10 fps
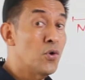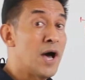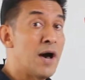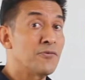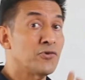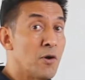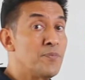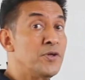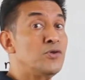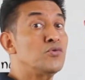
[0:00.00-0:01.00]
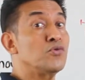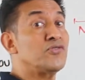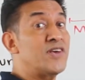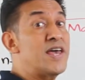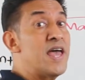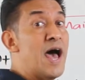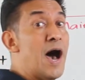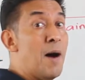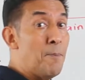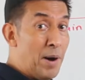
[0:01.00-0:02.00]
have something to say
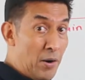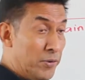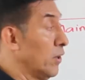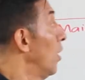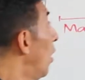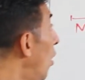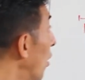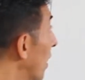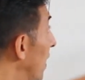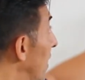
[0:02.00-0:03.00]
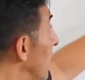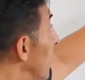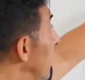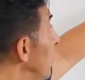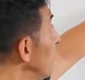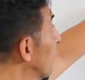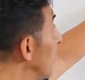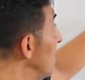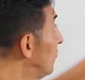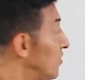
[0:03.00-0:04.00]
about. Okay, in this
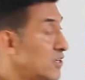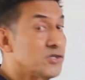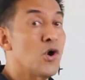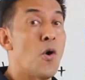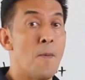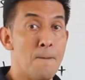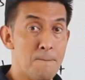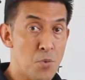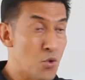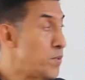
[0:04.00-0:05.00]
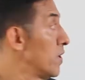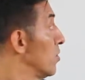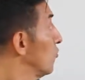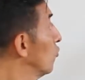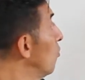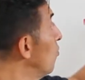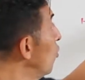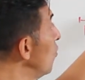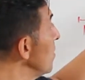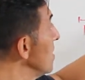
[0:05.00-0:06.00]
case is movie. So
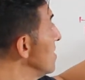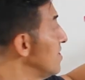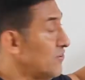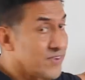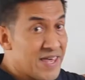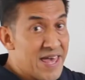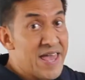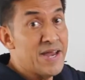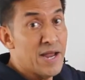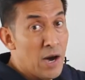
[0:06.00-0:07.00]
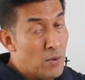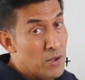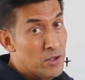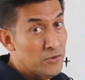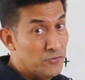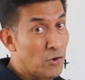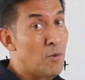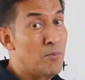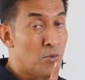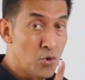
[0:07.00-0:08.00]
movie is a noun.
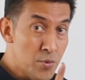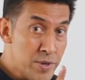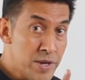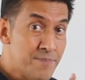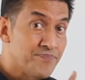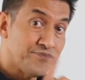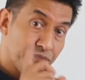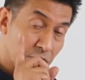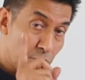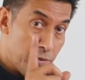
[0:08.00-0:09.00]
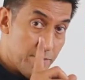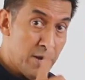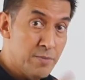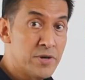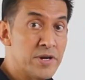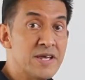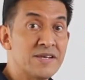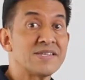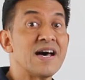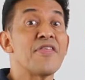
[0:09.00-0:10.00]
So movie, remember,
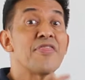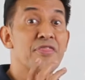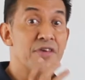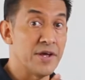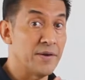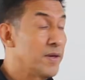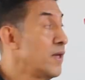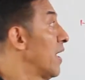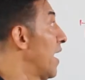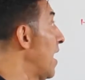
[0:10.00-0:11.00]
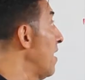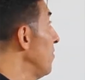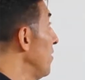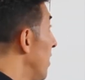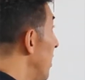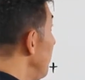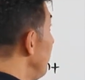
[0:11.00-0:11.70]
is a thing. And then